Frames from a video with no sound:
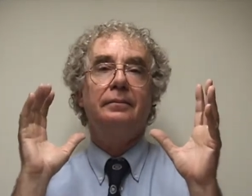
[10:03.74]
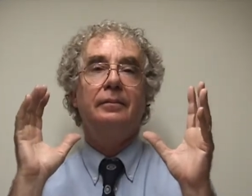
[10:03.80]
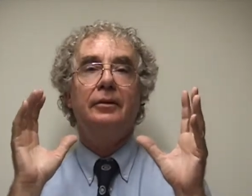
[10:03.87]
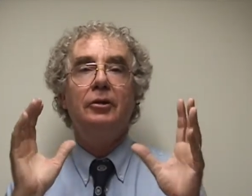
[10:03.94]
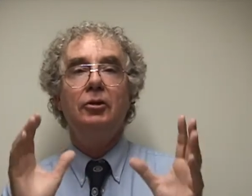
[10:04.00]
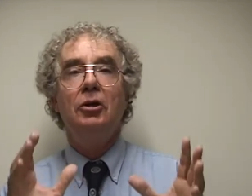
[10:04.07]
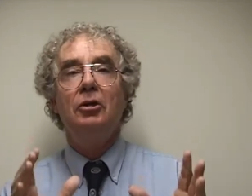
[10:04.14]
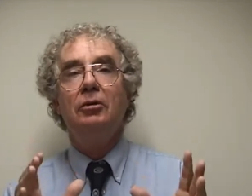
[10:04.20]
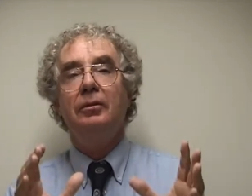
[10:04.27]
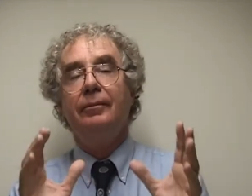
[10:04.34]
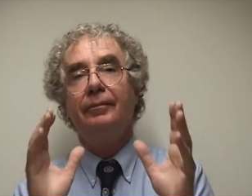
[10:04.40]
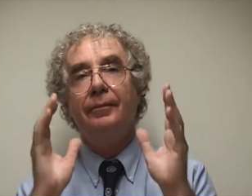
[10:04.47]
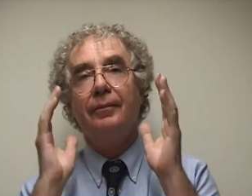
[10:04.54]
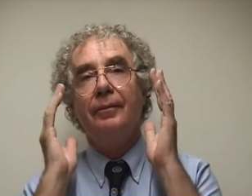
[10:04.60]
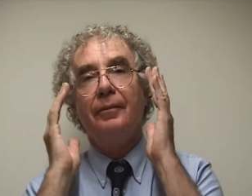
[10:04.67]
You know,
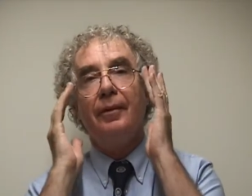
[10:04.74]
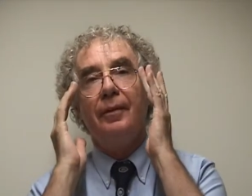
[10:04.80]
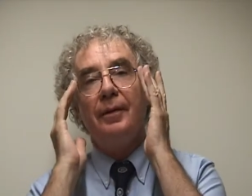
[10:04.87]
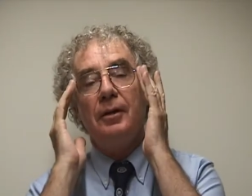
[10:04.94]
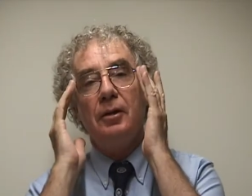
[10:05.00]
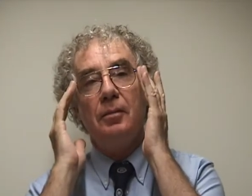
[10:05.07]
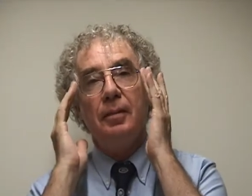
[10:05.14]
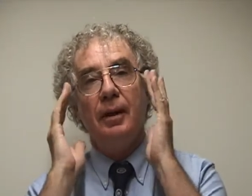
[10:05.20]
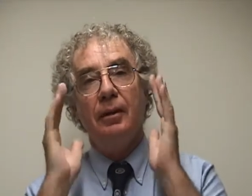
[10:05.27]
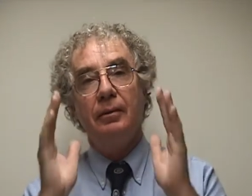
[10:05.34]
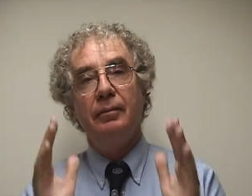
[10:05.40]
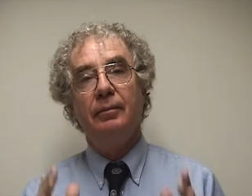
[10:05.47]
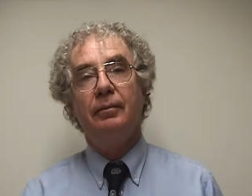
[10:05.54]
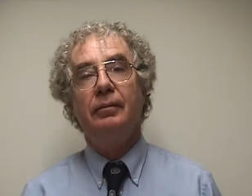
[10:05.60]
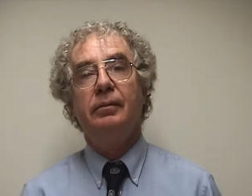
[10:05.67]
the thing about
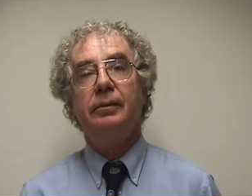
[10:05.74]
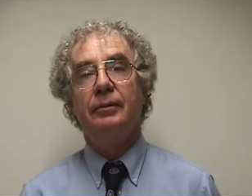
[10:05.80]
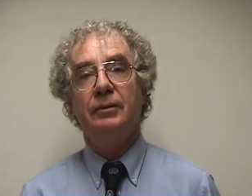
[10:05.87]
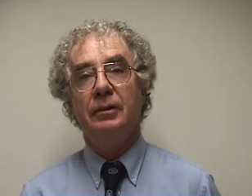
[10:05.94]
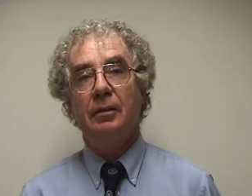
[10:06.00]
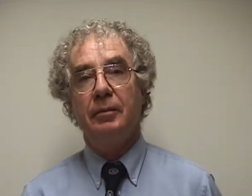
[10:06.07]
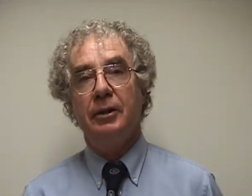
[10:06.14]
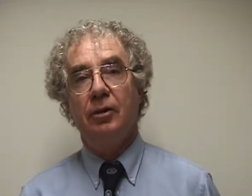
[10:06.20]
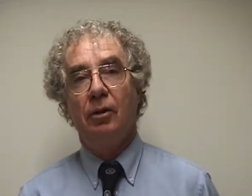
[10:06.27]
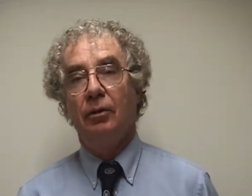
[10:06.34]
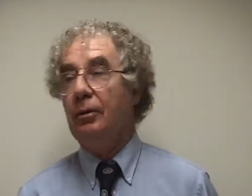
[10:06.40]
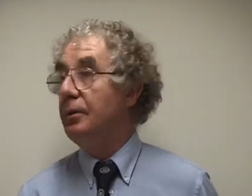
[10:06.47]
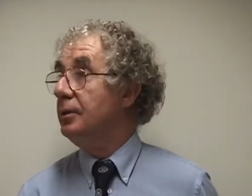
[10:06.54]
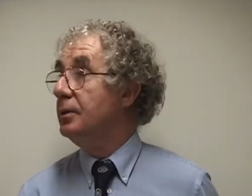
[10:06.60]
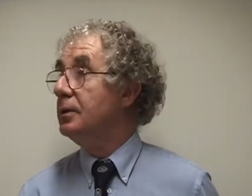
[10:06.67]

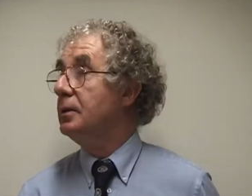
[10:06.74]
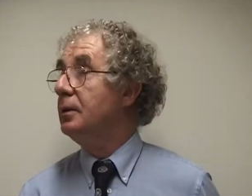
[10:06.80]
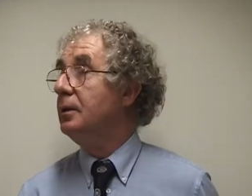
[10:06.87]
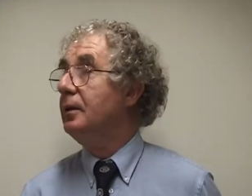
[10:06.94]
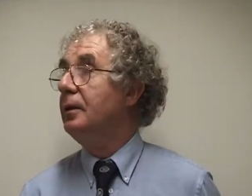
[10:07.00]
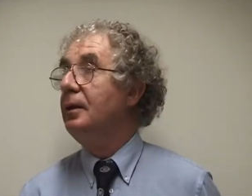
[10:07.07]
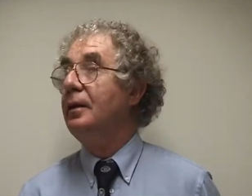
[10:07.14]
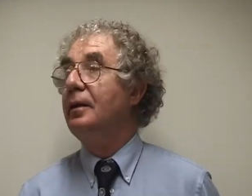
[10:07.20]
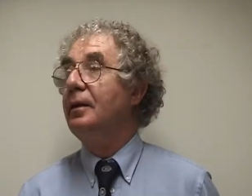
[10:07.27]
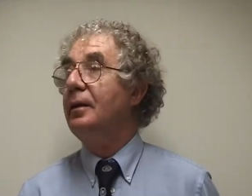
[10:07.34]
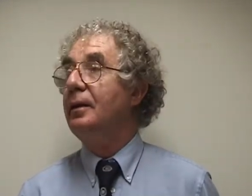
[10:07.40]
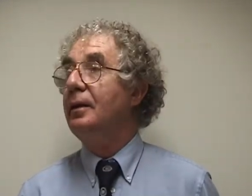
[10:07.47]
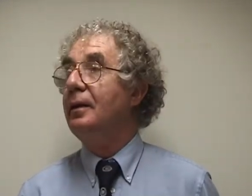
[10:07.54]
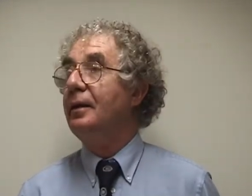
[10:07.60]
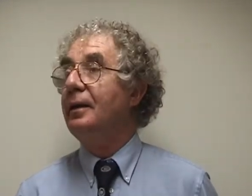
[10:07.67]
semicolons
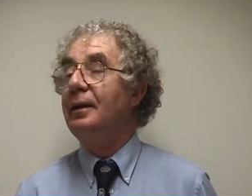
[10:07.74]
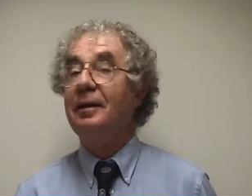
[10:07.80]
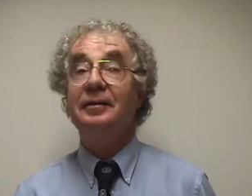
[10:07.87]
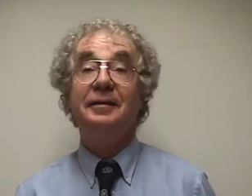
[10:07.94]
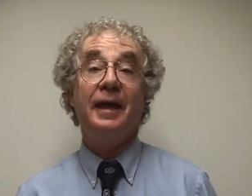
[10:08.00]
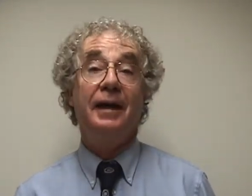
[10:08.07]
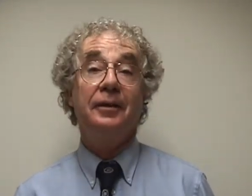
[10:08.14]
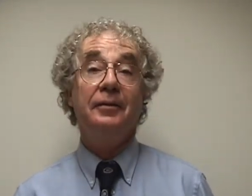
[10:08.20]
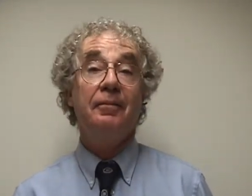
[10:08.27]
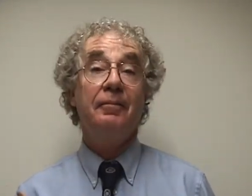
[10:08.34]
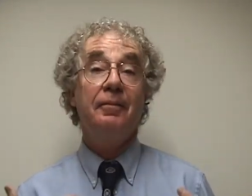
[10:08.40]
is that